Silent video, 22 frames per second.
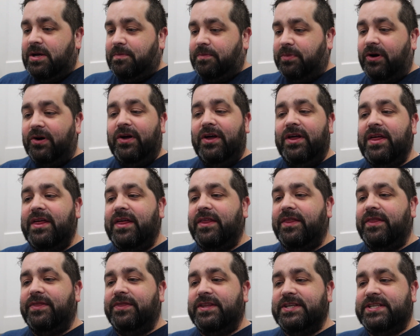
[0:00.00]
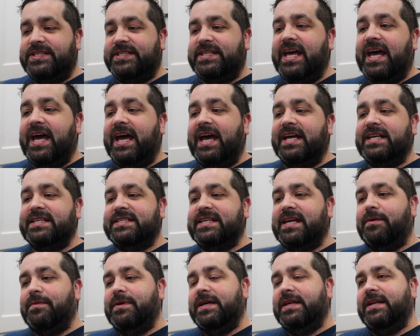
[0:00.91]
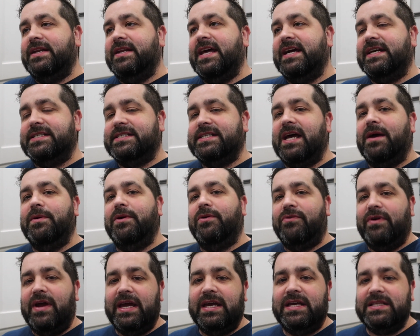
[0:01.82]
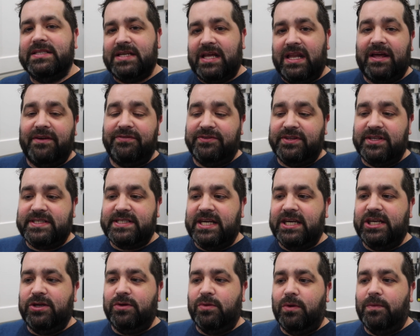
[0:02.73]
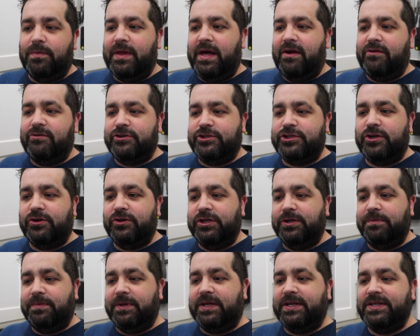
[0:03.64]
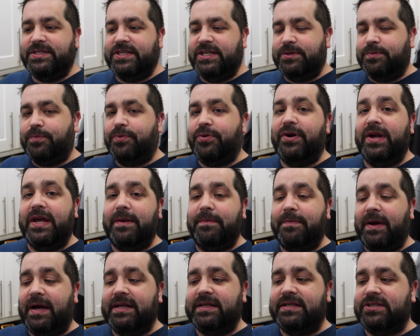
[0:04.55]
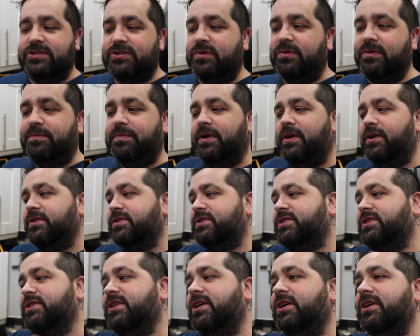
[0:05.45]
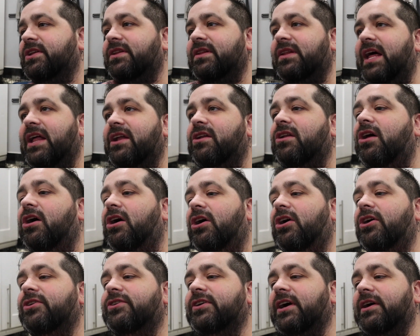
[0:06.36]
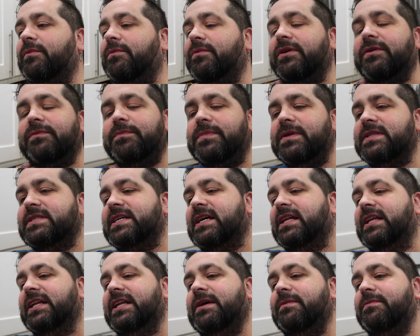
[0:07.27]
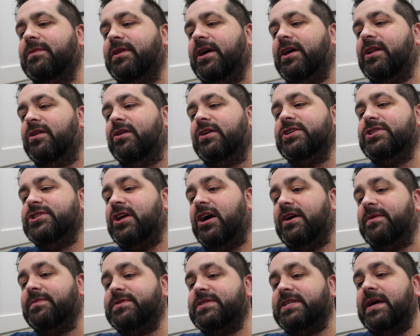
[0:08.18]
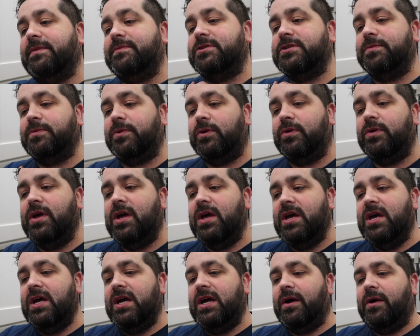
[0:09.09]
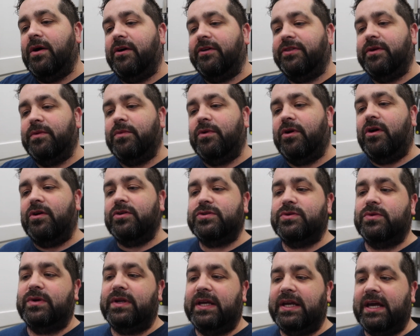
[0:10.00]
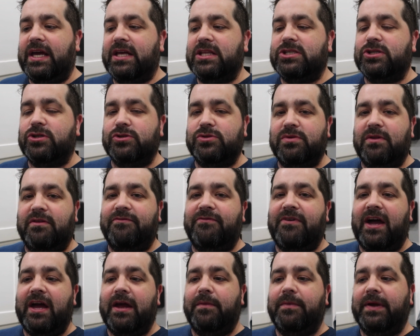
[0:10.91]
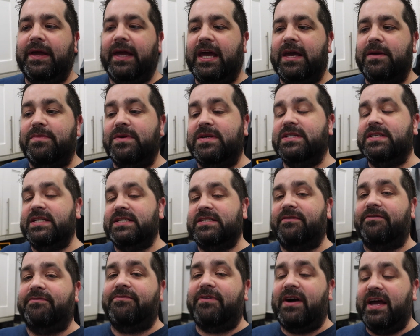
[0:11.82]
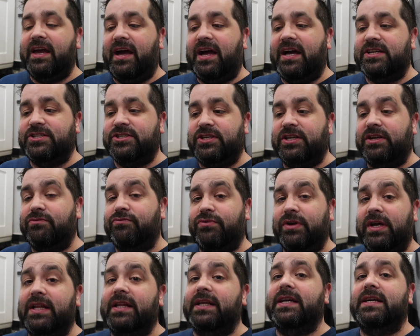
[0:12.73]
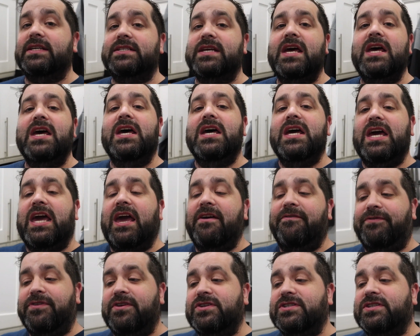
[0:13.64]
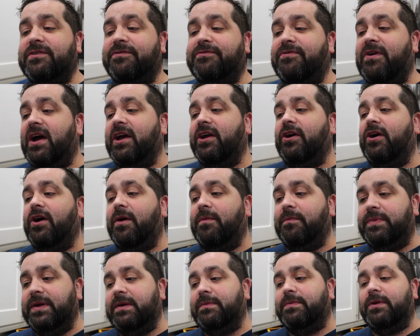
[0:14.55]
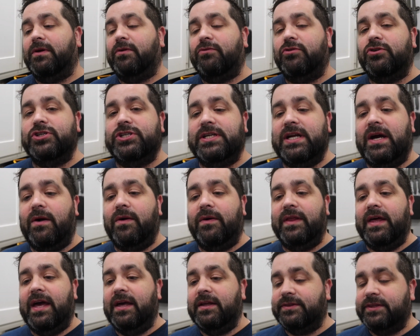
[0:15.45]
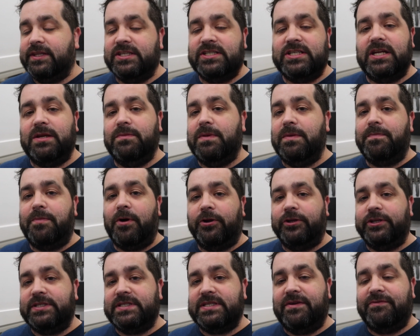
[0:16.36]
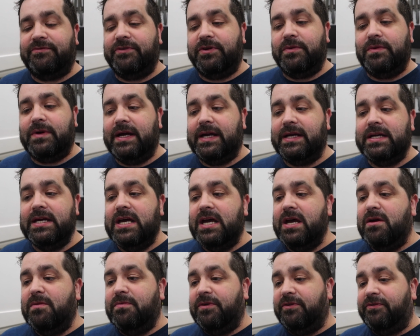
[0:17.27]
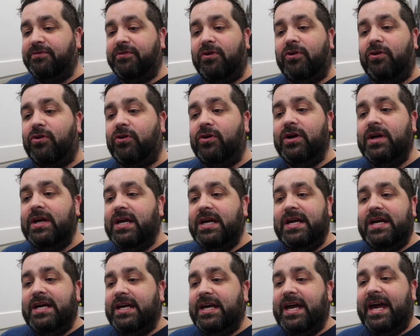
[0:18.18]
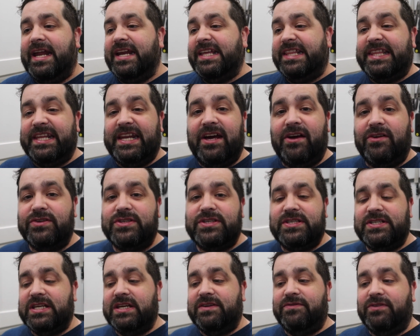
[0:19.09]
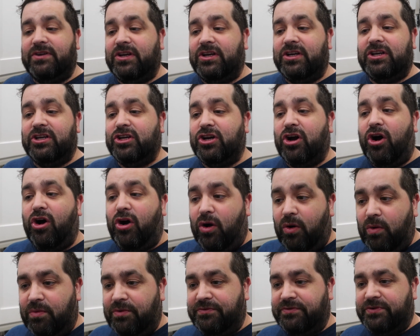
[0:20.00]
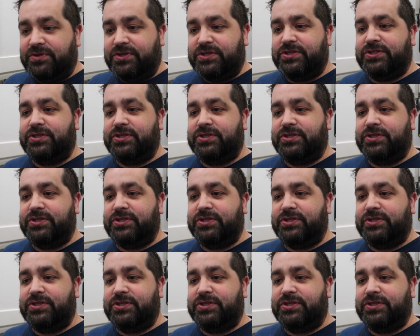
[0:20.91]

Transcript: But the stairs, I mean, next time it rains I'll have to take you up there and show you because it's pretty bad. So we've been on to the landlord and we've been telling him that, look, it's not acceptable. uh, I think we're also going to get in touch with the fire brigade because it's a fire hazard. It really is. If there is a fire and people are rushing out of there, there's going to be bodies everywhere before anything else has even caught up with us.